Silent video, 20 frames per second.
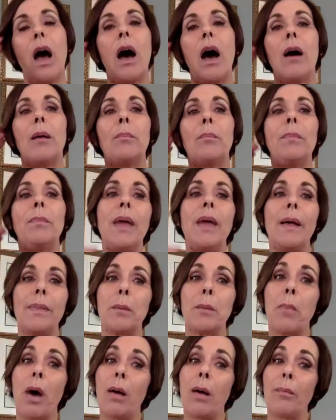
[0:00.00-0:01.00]
than
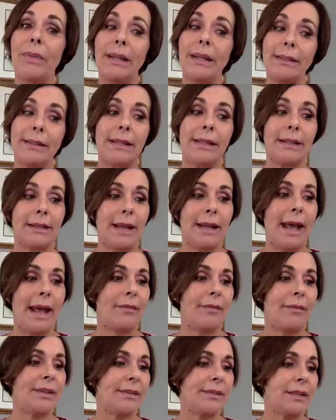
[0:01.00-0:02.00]
the mom that didn't
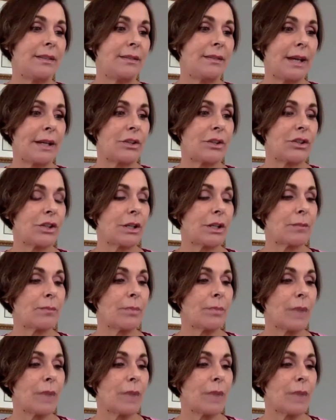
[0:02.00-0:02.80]
have the C-section.